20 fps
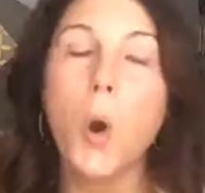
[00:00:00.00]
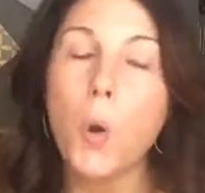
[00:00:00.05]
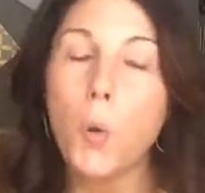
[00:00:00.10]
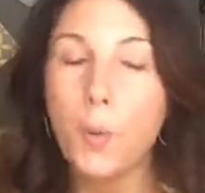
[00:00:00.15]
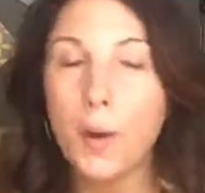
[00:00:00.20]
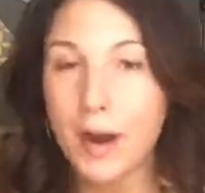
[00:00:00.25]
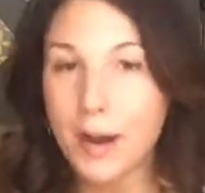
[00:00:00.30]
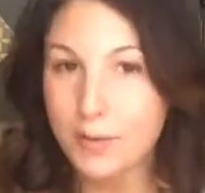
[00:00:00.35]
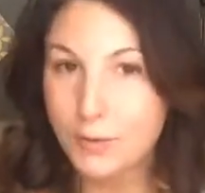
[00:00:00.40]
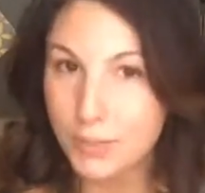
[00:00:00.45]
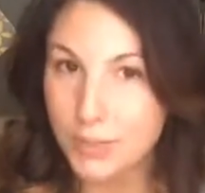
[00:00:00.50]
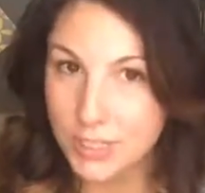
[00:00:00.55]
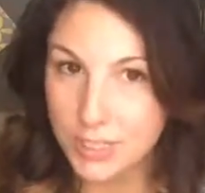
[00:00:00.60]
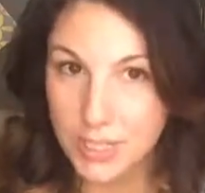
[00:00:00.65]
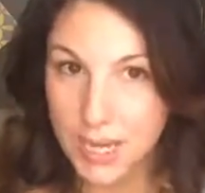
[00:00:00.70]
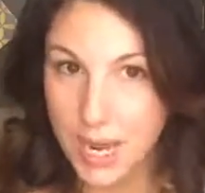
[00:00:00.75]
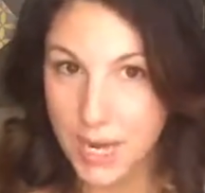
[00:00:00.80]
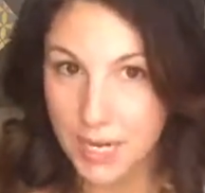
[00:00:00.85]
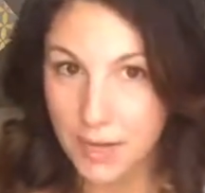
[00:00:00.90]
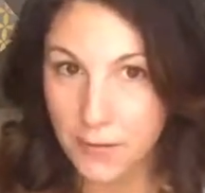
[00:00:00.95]
what I was
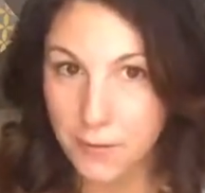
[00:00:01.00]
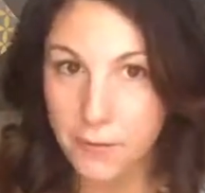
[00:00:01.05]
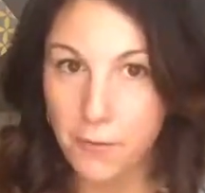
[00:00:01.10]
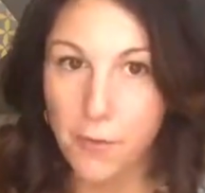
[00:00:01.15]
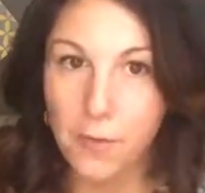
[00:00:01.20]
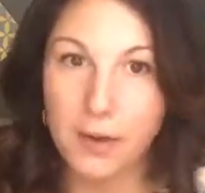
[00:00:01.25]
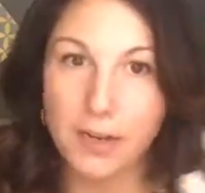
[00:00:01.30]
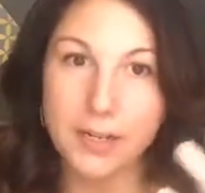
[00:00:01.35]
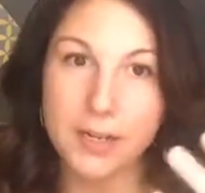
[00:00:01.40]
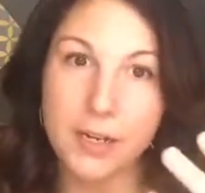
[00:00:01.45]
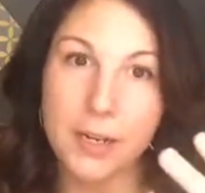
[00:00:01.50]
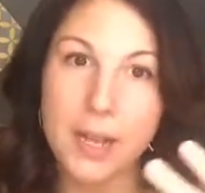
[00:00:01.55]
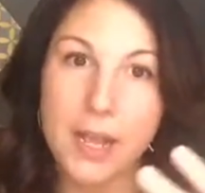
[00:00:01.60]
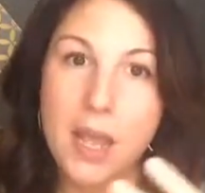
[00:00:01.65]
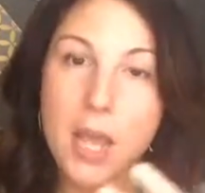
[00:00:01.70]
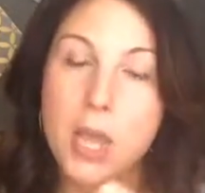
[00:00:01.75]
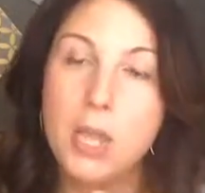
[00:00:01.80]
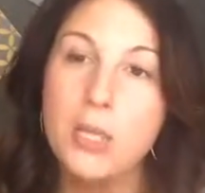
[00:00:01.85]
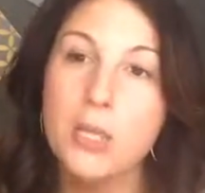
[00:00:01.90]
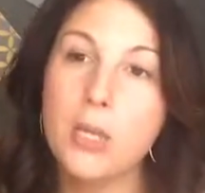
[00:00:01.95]
standing for. I didn't,
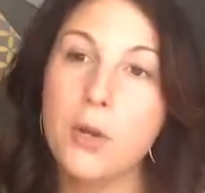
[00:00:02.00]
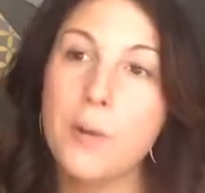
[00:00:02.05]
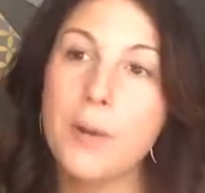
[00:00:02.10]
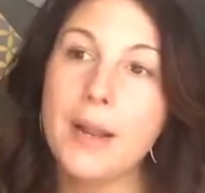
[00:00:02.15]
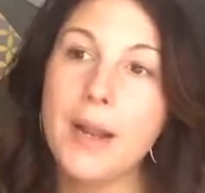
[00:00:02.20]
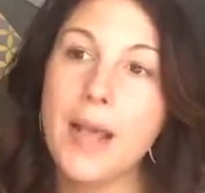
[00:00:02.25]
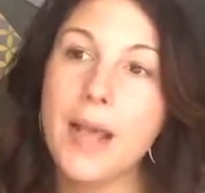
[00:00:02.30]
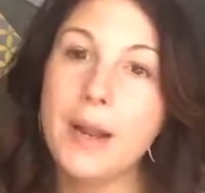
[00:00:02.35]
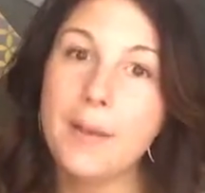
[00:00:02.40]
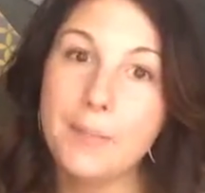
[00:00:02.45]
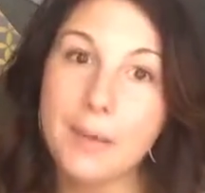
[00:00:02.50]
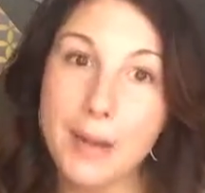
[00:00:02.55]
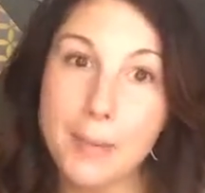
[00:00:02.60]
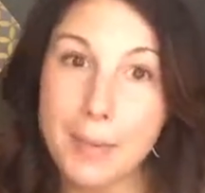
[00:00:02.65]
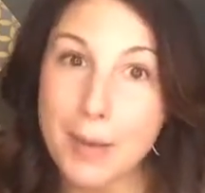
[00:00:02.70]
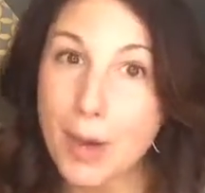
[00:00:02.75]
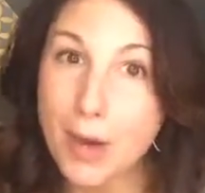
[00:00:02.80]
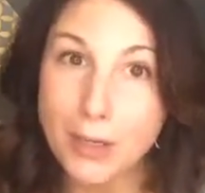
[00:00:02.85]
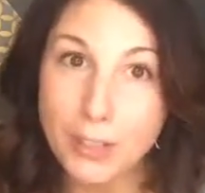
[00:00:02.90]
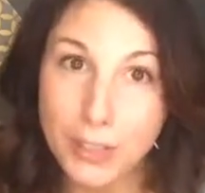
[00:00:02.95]
and I'm going to
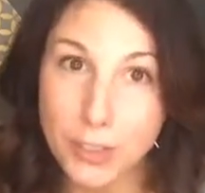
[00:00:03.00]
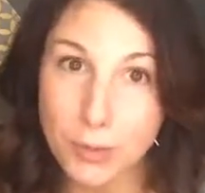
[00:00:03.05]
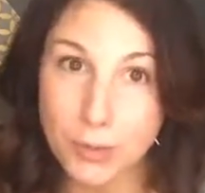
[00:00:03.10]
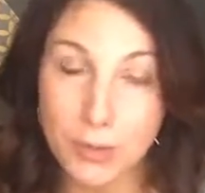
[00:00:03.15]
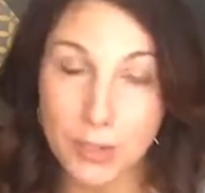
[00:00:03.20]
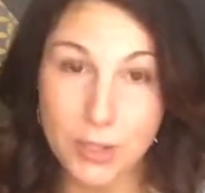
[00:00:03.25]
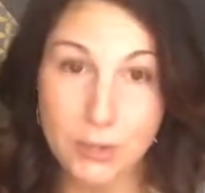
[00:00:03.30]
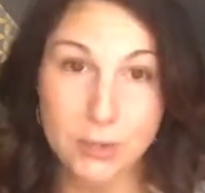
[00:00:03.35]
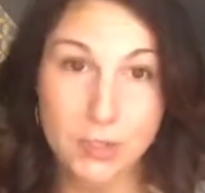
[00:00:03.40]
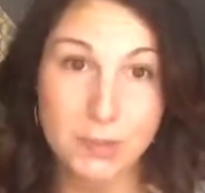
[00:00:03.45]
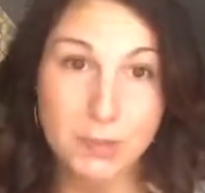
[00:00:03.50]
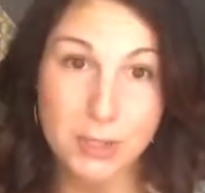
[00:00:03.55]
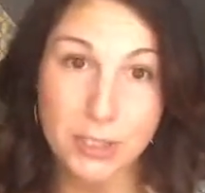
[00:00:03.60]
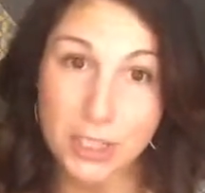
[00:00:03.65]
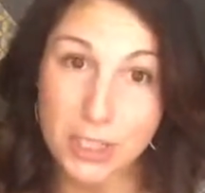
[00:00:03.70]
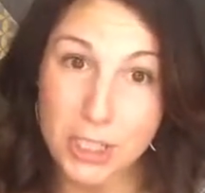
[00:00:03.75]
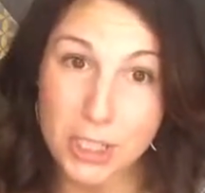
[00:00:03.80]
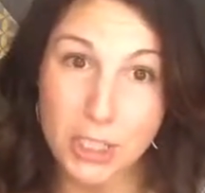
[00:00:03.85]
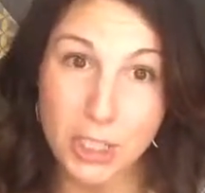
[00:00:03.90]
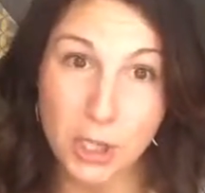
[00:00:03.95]
be honest with you,
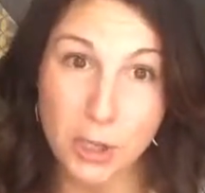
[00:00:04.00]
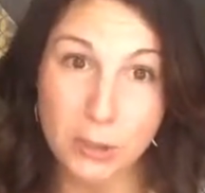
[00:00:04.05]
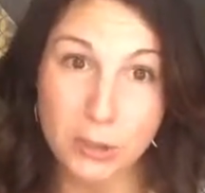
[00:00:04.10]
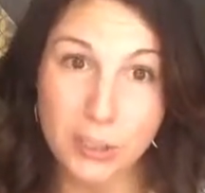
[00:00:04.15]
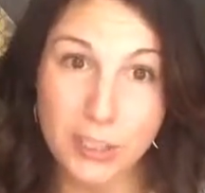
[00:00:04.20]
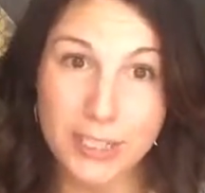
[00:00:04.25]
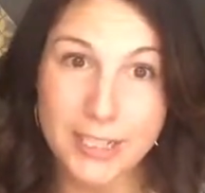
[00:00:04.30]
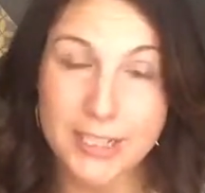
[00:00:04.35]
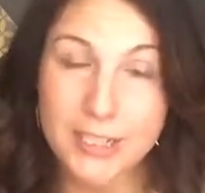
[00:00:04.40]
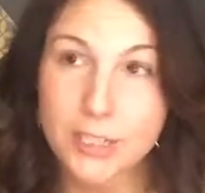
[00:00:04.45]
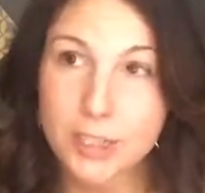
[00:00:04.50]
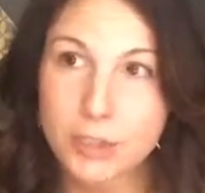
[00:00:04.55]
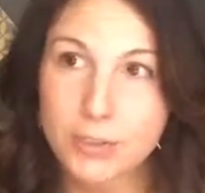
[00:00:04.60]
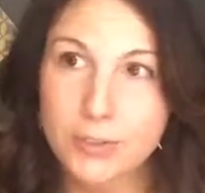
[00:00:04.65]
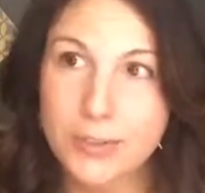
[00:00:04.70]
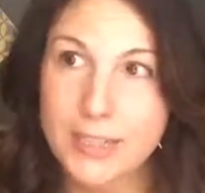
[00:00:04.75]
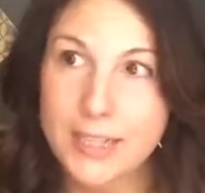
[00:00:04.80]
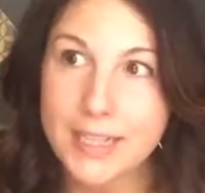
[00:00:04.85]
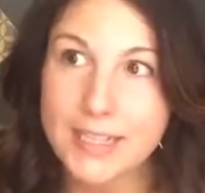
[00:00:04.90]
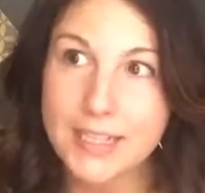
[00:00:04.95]
especially in the coaching
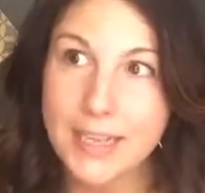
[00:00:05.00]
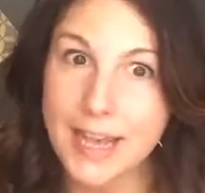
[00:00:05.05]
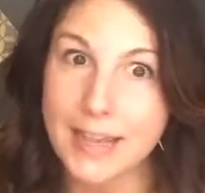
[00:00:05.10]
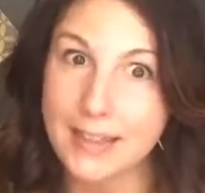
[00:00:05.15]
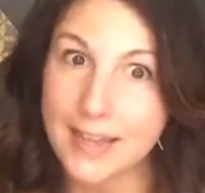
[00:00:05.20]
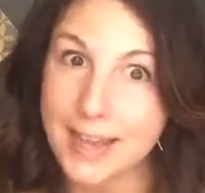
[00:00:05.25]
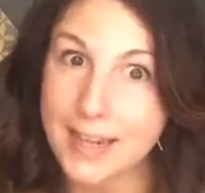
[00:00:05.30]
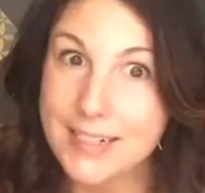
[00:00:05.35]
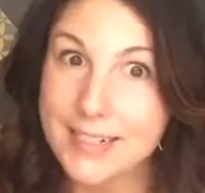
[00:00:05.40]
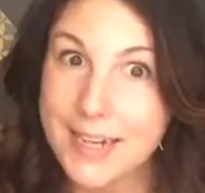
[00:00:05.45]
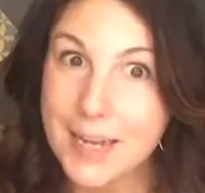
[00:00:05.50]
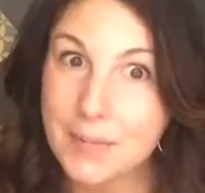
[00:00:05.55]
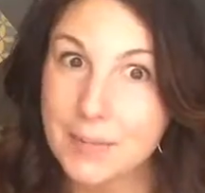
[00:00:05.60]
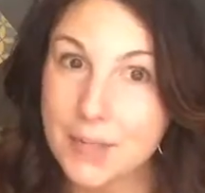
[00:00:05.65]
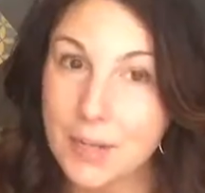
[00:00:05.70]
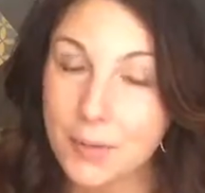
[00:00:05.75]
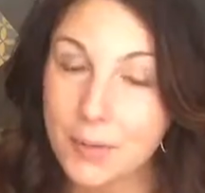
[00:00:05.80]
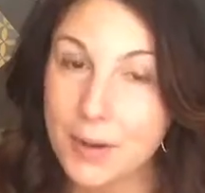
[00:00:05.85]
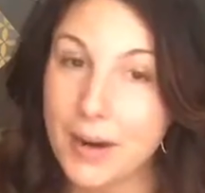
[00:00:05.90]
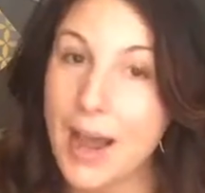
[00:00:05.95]
industry, like a lot of times,
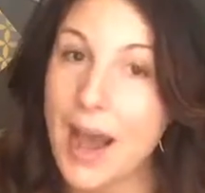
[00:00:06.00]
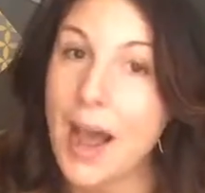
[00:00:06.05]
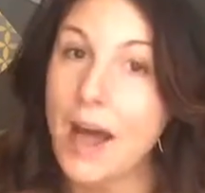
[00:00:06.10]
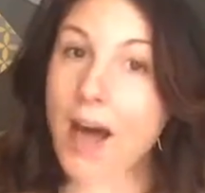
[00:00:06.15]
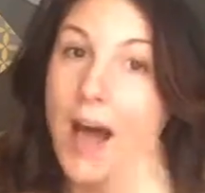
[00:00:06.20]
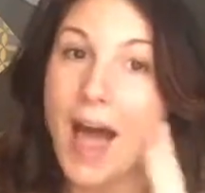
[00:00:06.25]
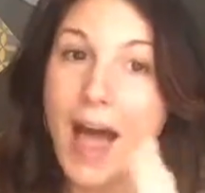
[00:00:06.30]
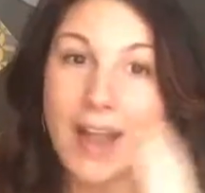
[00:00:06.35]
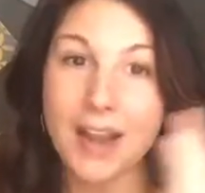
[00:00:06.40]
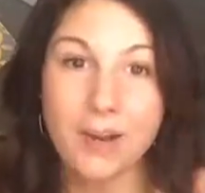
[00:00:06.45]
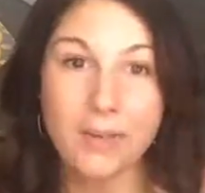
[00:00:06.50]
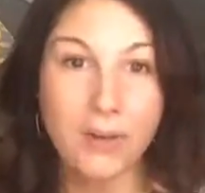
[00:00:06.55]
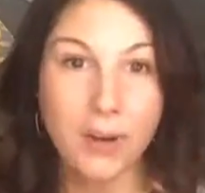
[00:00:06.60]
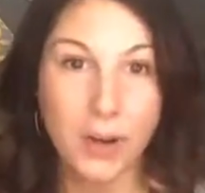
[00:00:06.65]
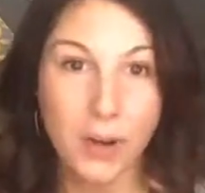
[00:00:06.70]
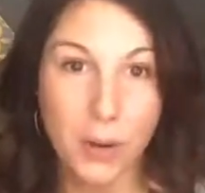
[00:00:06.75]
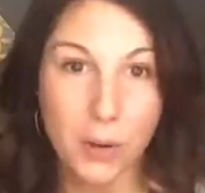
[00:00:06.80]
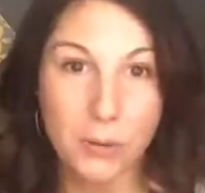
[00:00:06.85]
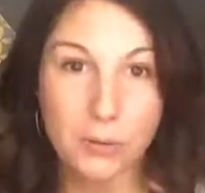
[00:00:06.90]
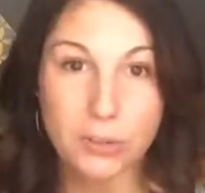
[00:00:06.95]
like when I'll hire a
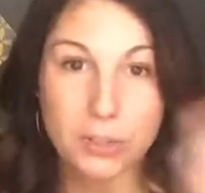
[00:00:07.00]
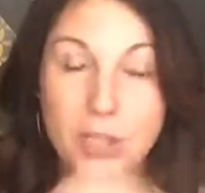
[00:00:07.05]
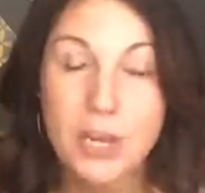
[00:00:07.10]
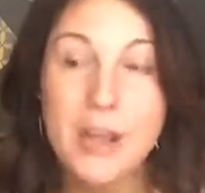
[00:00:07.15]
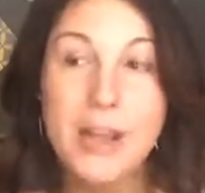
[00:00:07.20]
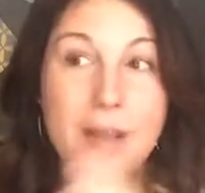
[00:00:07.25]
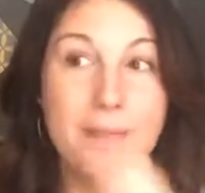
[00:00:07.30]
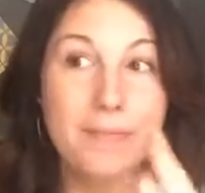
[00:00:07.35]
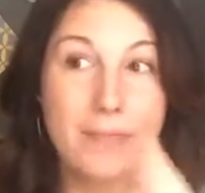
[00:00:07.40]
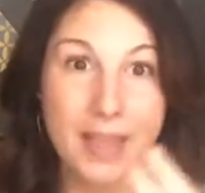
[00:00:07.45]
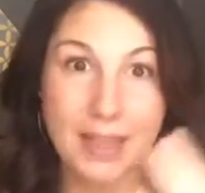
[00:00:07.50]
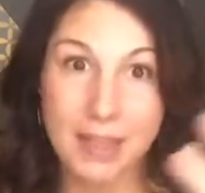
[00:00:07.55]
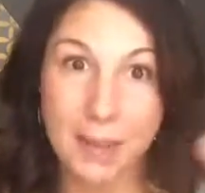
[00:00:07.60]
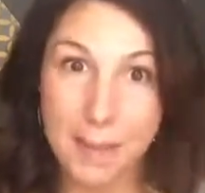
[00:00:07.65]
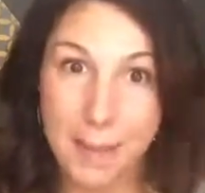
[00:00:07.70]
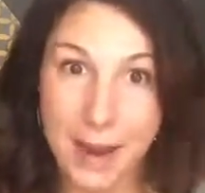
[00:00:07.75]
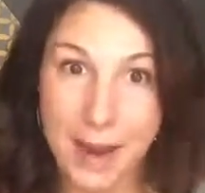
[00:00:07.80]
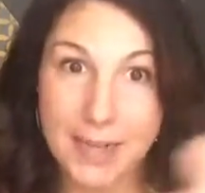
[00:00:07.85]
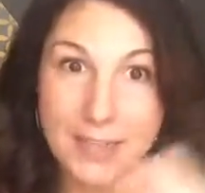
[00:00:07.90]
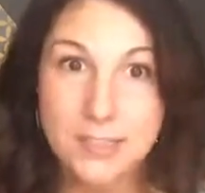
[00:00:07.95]
coach in the
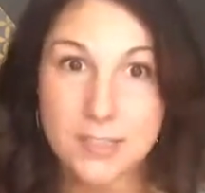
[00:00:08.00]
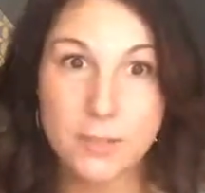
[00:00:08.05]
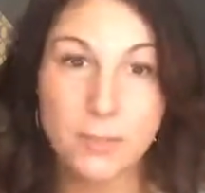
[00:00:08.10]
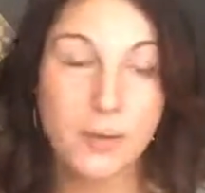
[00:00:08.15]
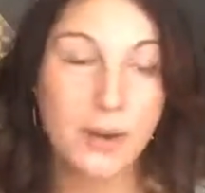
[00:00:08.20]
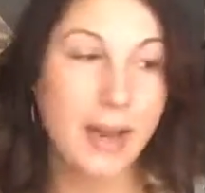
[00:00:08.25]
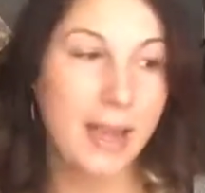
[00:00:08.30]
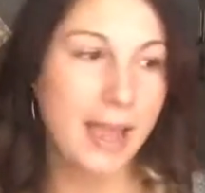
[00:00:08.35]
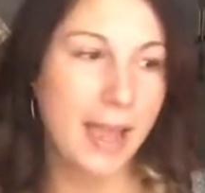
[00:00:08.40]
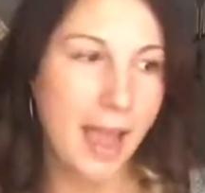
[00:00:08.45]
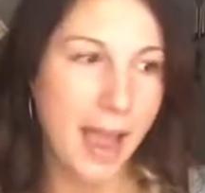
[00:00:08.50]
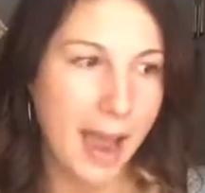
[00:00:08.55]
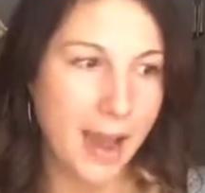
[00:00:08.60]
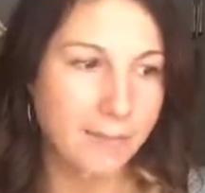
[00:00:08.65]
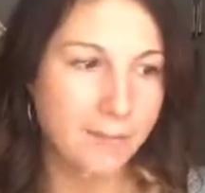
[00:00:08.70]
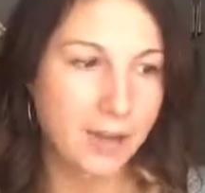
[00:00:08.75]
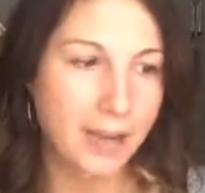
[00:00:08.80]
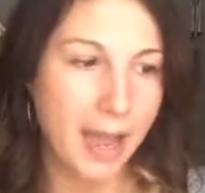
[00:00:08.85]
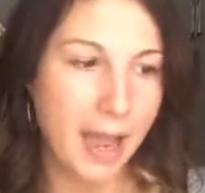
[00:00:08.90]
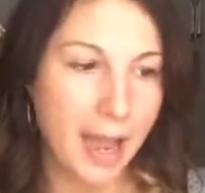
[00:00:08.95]
past and when I
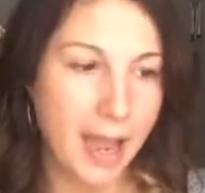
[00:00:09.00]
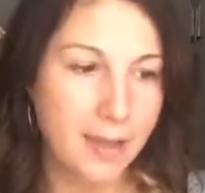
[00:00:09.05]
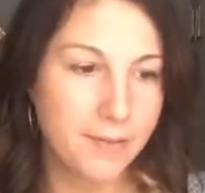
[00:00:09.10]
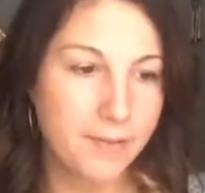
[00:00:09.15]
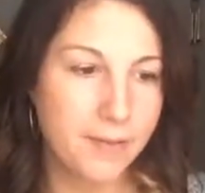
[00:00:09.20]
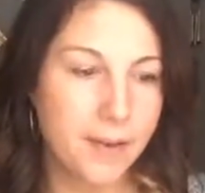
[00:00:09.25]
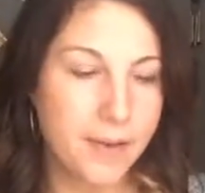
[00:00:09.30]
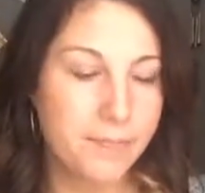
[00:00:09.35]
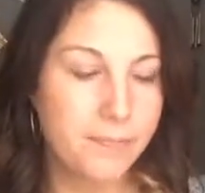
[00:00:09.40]
have, like I've